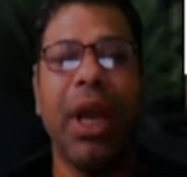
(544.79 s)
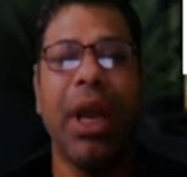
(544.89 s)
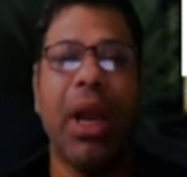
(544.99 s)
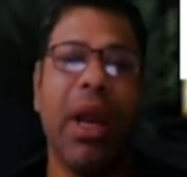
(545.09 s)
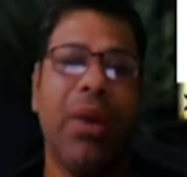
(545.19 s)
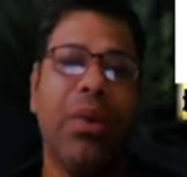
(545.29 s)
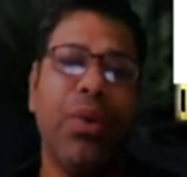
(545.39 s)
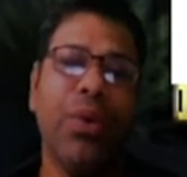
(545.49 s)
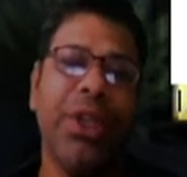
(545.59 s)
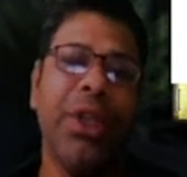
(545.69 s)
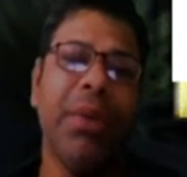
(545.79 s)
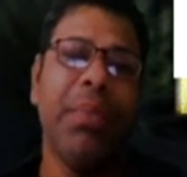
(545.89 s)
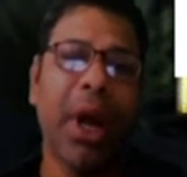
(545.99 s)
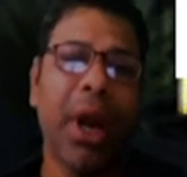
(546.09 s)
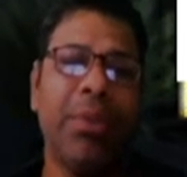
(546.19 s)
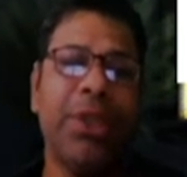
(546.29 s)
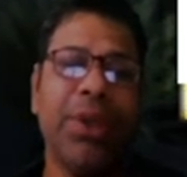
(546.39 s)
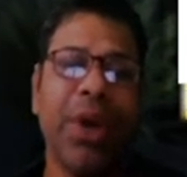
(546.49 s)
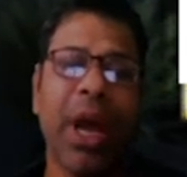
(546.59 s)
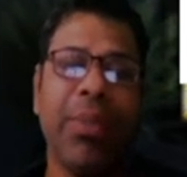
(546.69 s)
and with the verbs
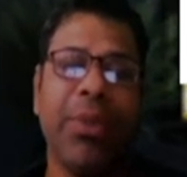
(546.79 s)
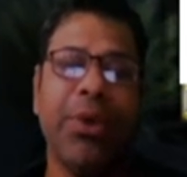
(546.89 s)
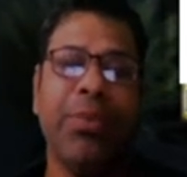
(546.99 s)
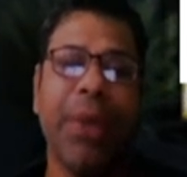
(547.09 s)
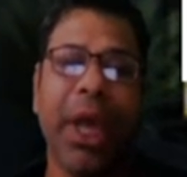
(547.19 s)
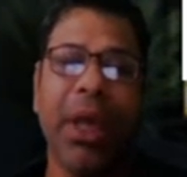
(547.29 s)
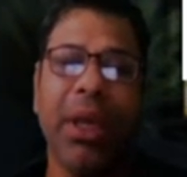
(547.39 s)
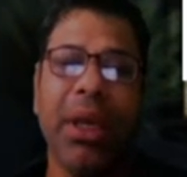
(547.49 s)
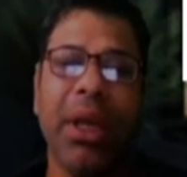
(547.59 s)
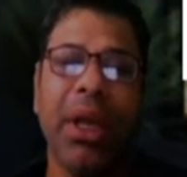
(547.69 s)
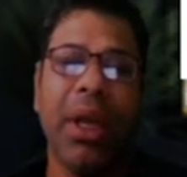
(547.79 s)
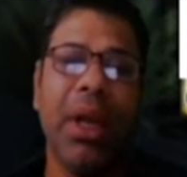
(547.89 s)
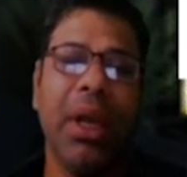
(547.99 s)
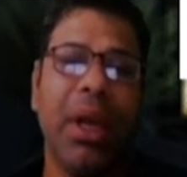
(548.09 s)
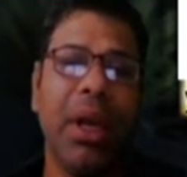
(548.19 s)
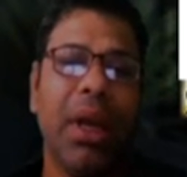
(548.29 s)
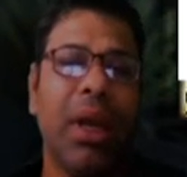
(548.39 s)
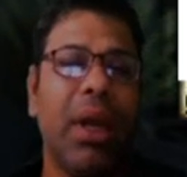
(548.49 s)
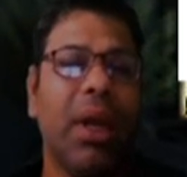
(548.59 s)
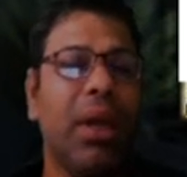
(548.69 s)
you have to make
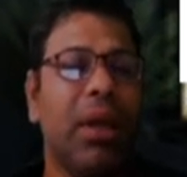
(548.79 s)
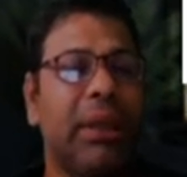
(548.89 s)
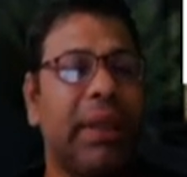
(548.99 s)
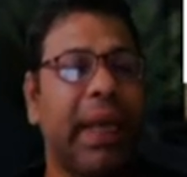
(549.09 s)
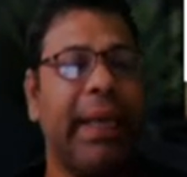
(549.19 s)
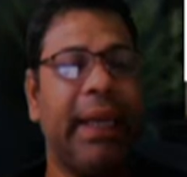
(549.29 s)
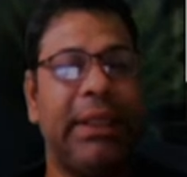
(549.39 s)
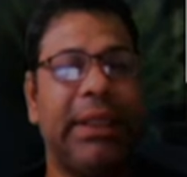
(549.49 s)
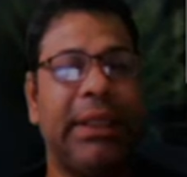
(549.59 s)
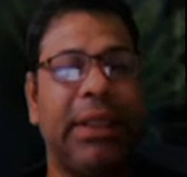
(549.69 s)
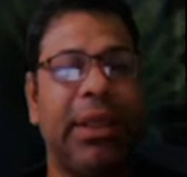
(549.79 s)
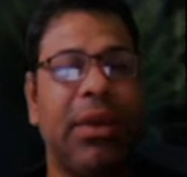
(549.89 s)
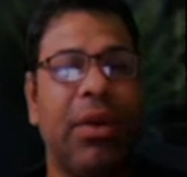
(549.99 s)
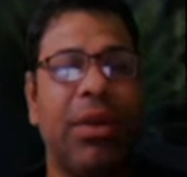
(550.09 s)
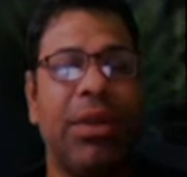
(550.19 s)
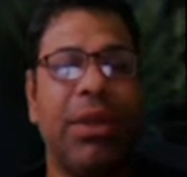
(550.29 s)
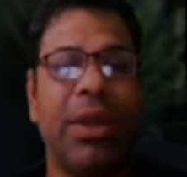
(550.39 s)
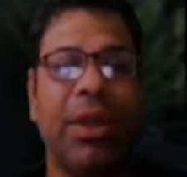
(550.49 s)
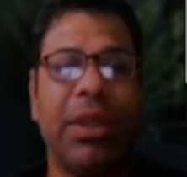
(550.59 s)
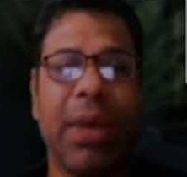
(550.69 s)
sentence.
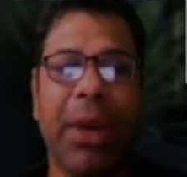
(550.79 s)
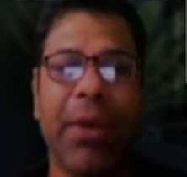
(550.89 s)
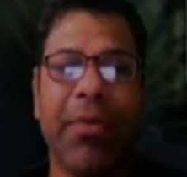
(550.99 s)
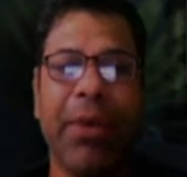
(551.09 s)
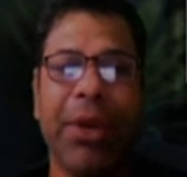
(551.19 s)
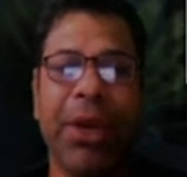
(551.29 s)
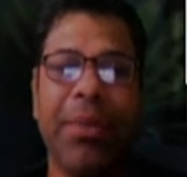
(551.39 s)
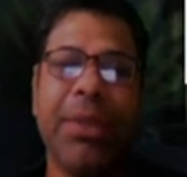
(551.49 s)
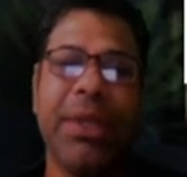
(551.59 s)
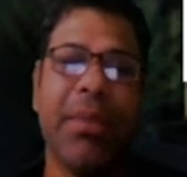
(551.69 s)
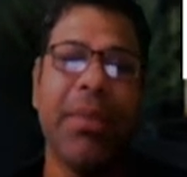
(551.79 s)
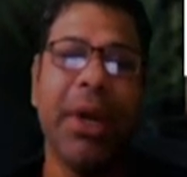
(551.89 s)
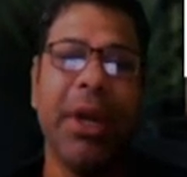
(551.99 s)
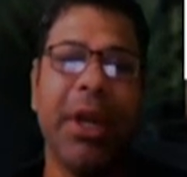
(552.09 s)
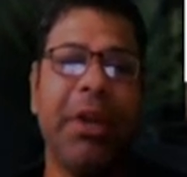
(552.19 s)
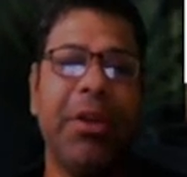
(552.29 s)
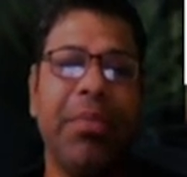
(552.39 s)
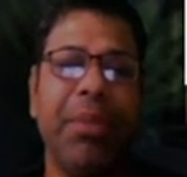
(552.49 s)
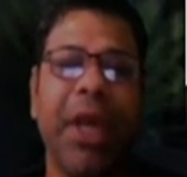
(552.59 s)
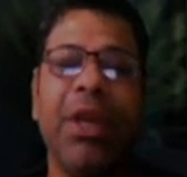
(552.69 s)
Some are affirmative, some are negative.
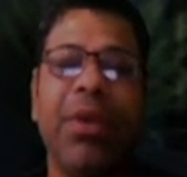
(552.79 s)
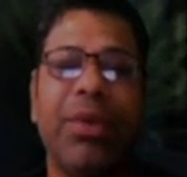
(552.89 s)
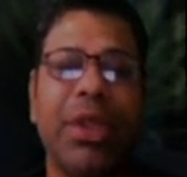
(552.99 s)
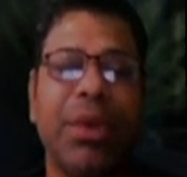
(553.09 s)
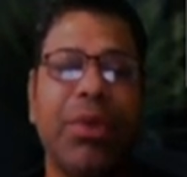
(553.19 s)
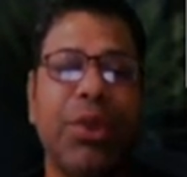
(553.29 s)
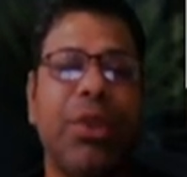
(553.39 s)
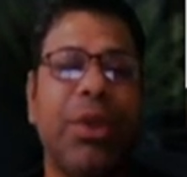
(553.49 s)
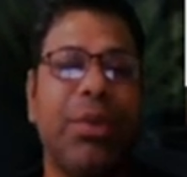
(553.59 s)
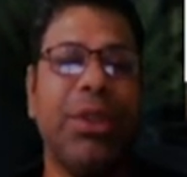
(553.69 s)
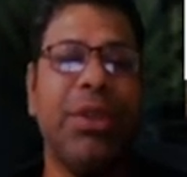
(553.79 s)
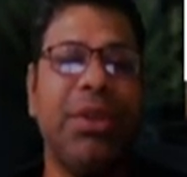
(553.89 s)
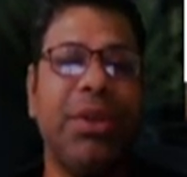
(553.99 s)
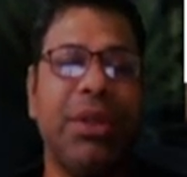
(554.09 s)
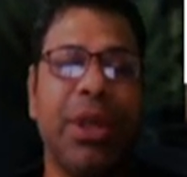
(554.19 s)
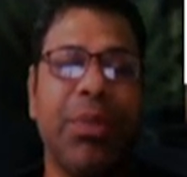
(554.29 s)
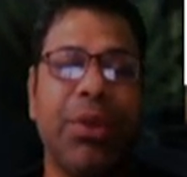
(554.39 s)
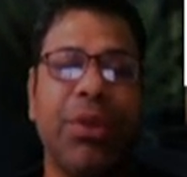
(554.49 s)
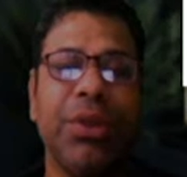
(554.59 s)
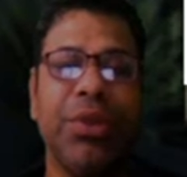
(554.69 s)
Make yourself.
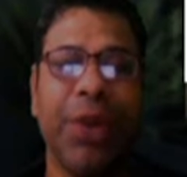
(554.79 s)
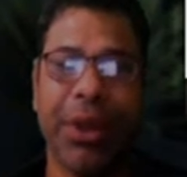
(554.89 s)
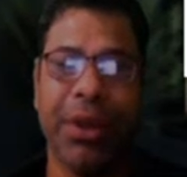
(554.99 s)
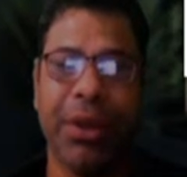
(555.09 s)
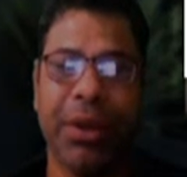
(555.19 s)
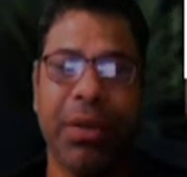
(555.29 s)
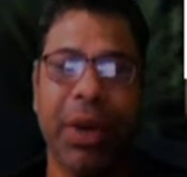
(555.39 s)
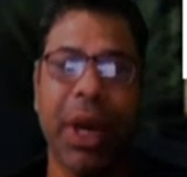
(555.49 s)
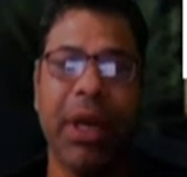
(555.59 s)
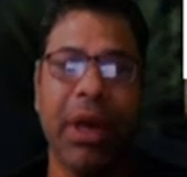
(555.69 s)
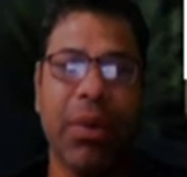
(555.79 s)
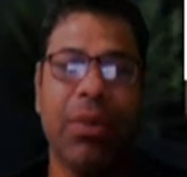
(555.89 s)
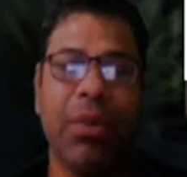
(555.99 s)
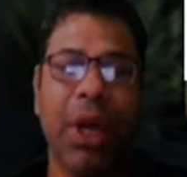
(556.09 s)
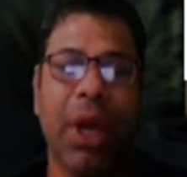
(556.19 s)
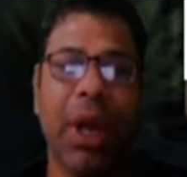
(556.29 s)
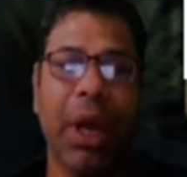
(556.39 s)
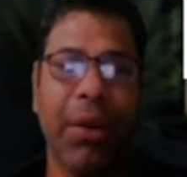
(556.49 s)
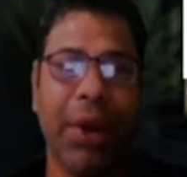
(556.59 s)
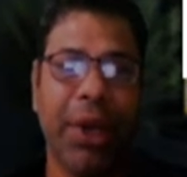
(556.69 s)
Suppose read, write down,
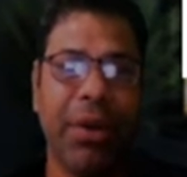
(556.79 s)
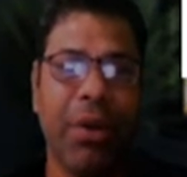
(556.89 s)
read,